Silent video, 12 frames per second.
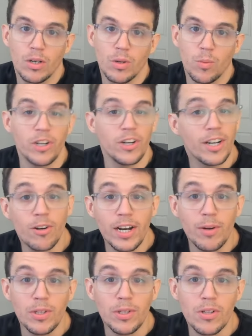When you're integrating
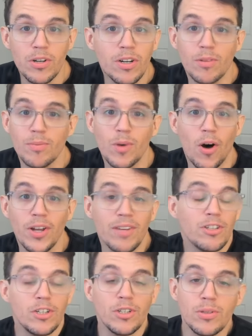with Clerk, all you have
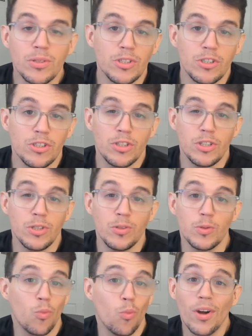to do is
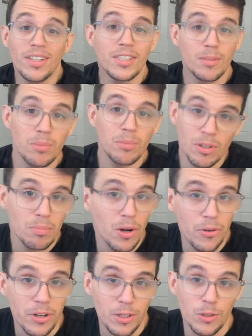use one simple
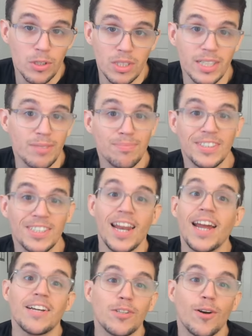component usually. Today
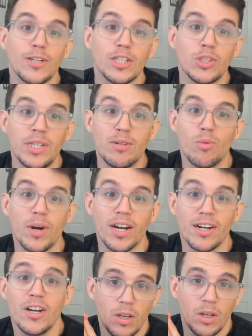I saw a tweet
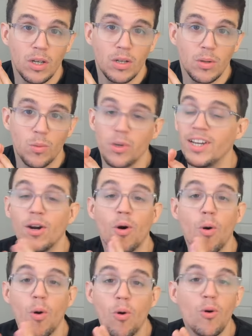where where you get a
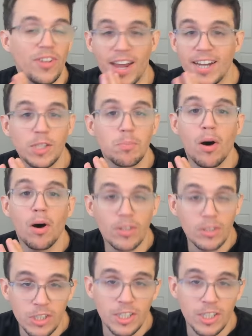whole nice polished